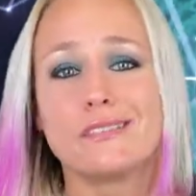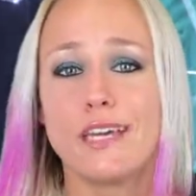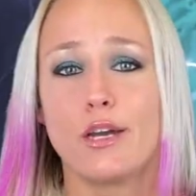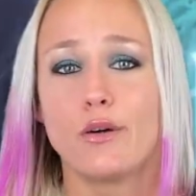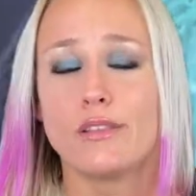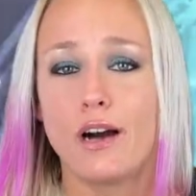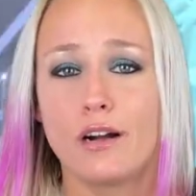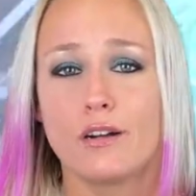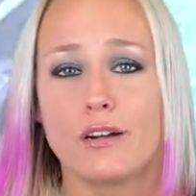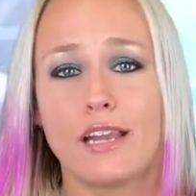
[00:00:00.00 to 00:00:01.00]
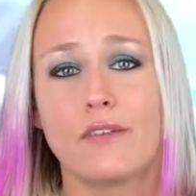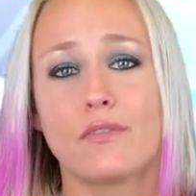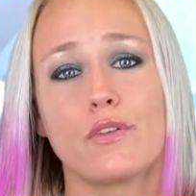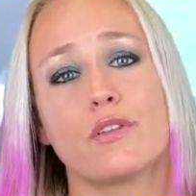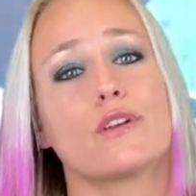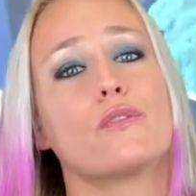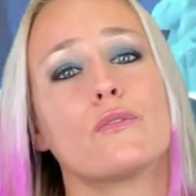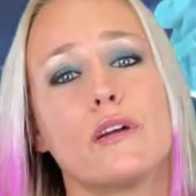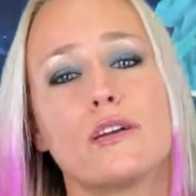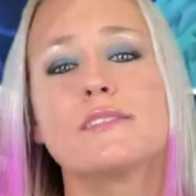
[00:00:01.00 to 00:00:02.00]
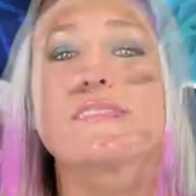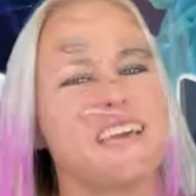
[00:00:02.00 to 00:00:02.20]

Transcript: stay going longer, and have a further career.